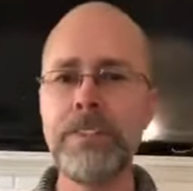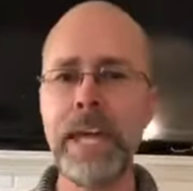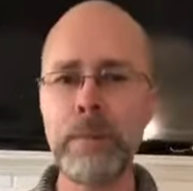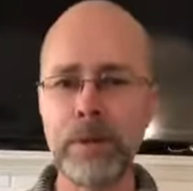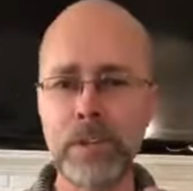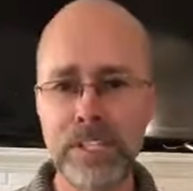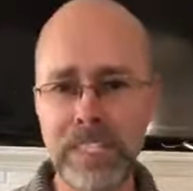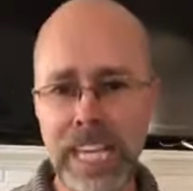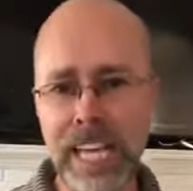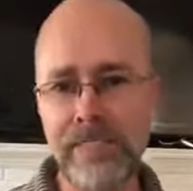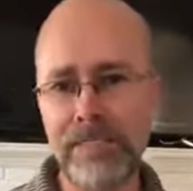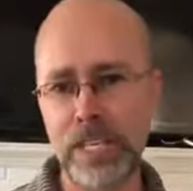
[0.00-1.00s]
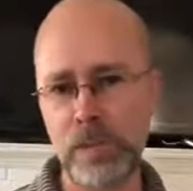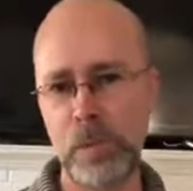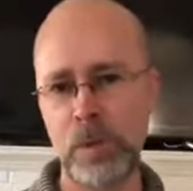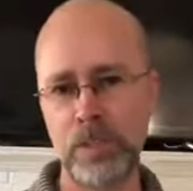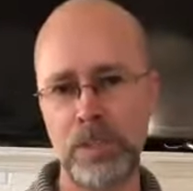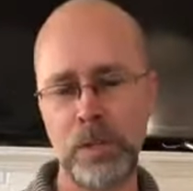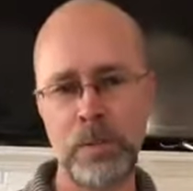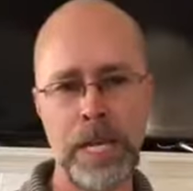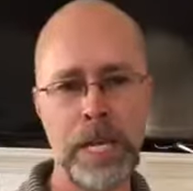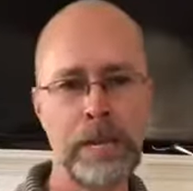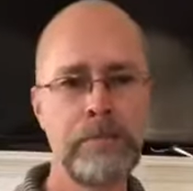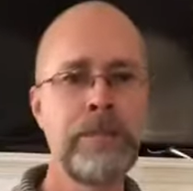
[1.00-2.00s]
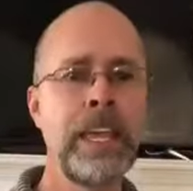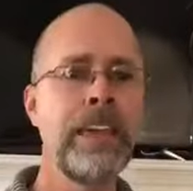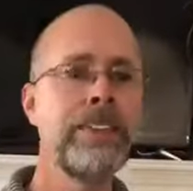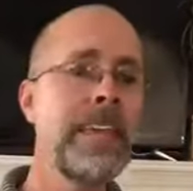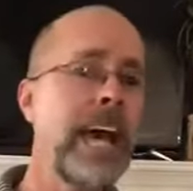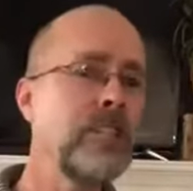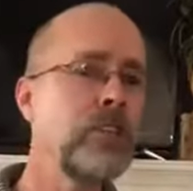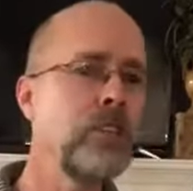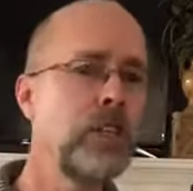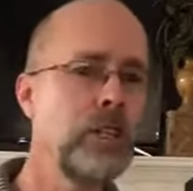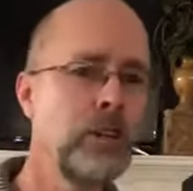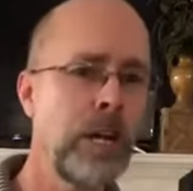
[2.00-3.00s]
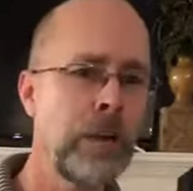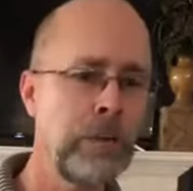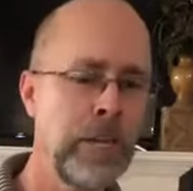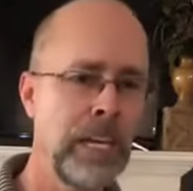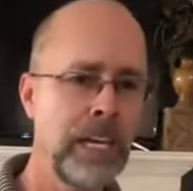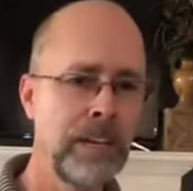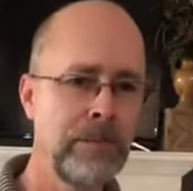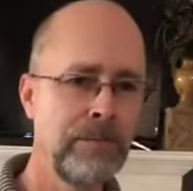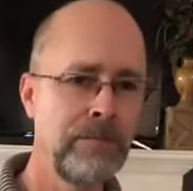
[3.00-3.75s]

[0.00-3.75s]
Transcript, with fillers: they perceive this person to be, that's who they try to be.